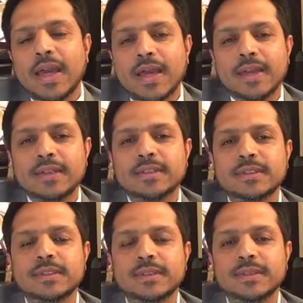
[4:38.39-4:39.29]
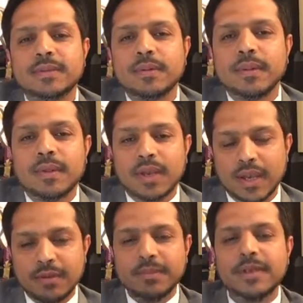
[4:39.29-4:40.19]
and
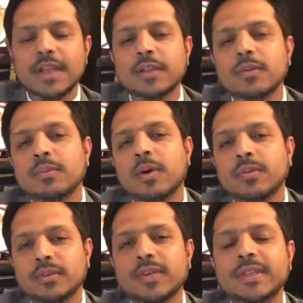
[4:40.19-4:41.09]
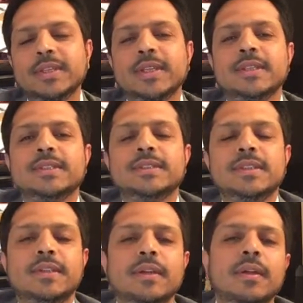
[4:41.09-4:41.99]
let me tell you about three things.